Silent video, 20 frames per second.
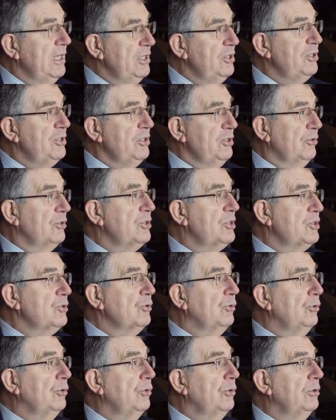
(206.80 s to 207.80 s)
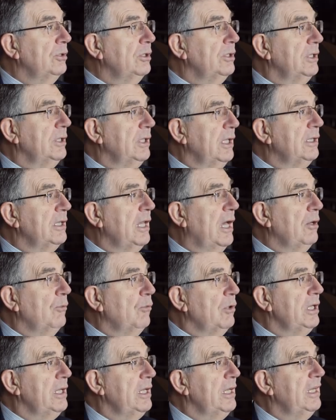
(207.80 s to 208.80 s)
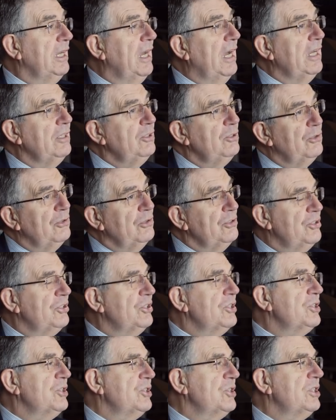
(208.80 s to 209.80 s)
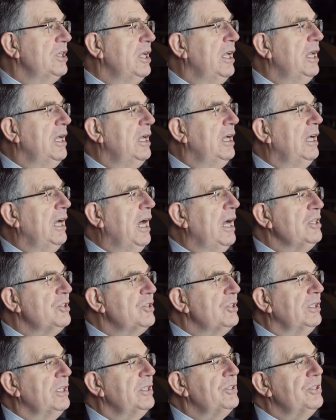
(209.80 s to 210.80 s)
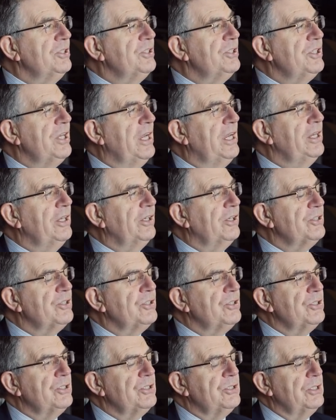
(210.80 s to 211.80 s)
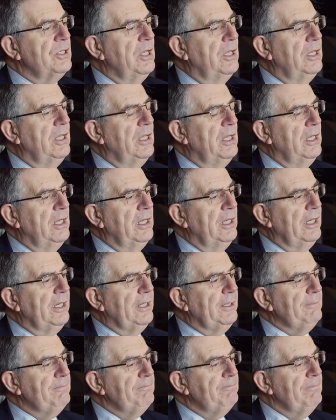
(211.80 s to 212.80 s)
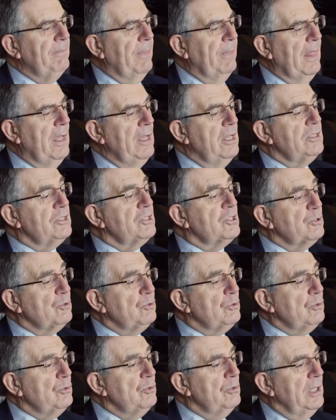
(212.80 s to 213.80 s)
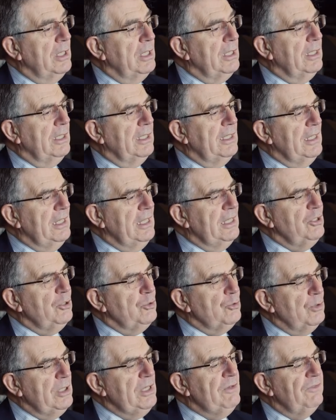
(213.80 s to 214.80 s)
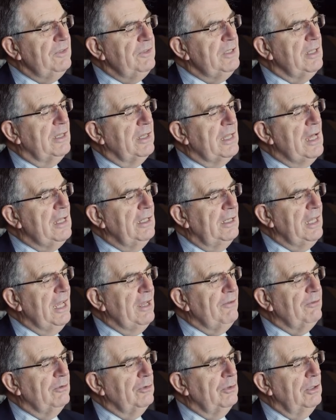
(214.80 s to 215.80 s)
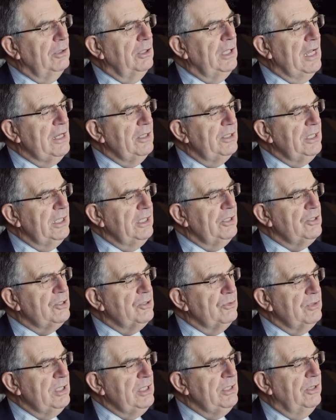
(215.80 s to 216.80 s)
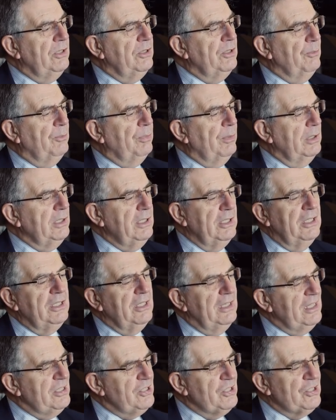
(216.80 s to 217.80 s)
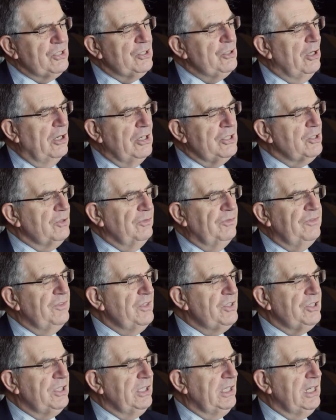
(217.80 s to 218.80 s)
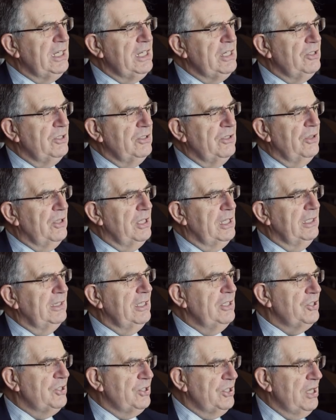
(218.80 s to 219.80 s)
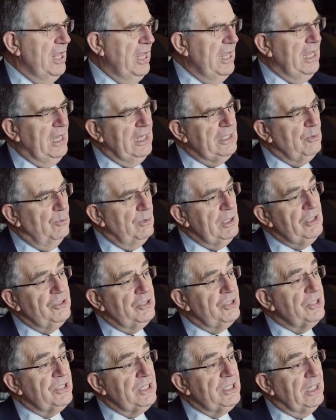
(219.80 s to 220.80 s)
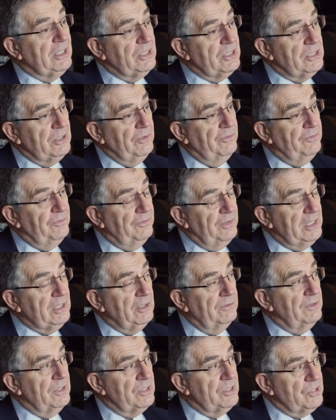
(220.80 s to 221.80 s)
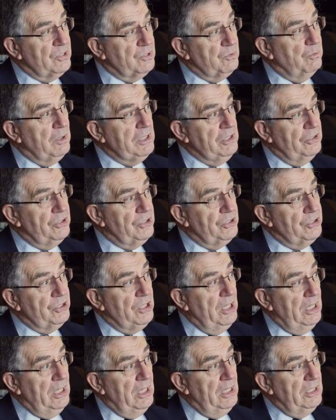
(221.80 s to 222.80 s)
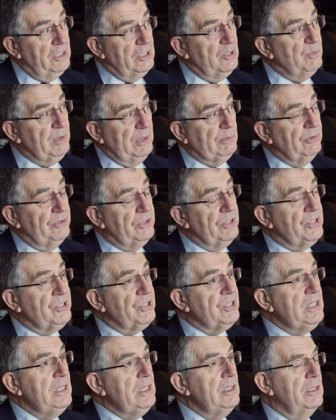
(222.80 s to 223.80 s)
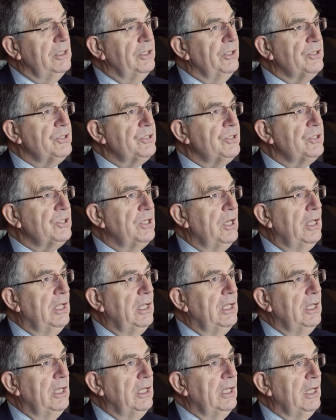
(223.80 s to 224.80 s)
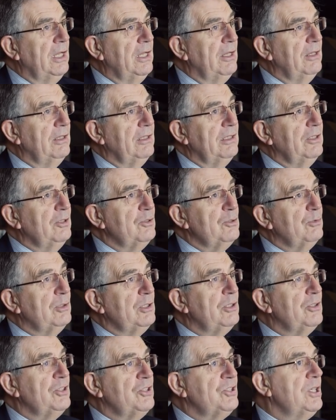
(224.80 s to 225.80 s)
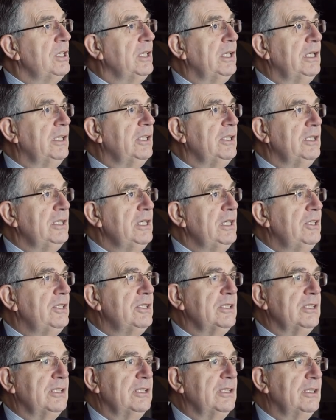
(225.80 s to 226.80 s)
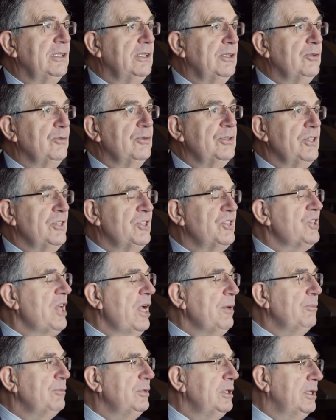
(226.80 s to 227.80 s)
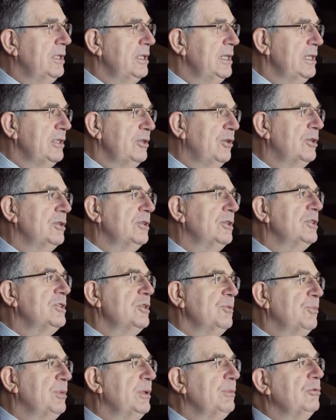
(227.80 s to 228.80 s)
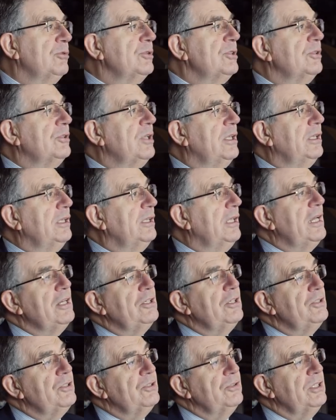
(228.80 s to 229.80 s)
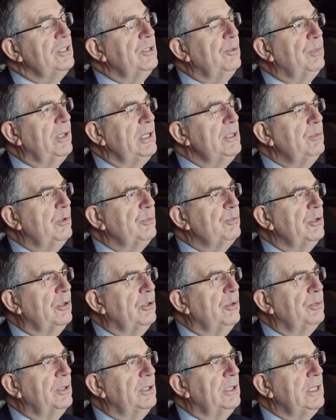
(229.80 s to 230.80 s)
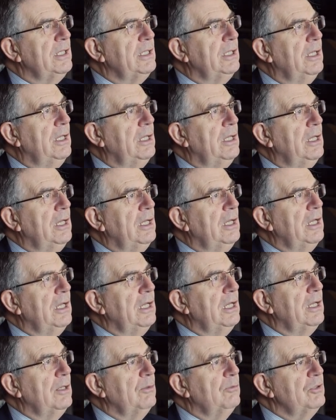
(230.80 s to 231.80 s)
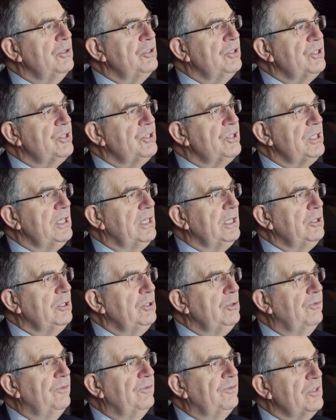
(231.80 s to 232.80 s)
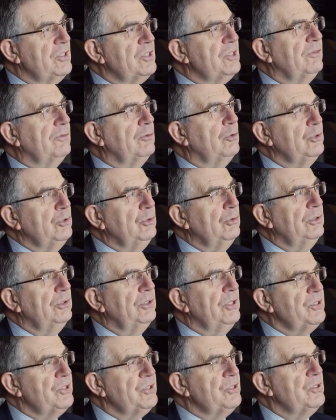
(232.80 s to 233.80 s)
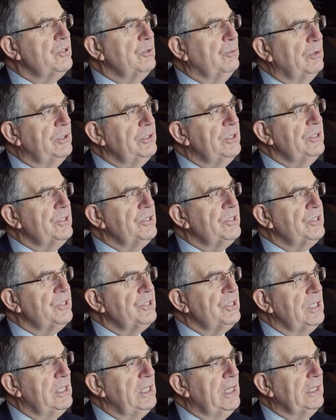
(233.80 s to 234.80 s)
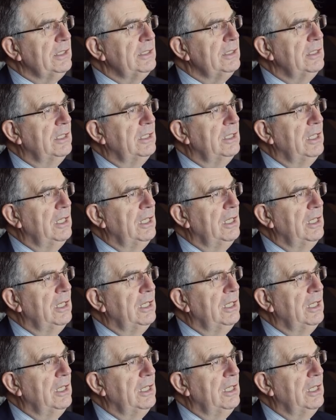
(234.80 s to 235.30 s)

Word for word: into your soul in that way and not just isolated texts. Um, so, you know, even at that level, learning to read the book this is not a sophisticated thing. This, in a way, it just takes the flick of a switch to be able to see this. Uh, you know, we're not saying here you need to go to seminary in order to be able to learn to read the Bible properly. Uh, we're just saying you, first of all, you listen to what it's saying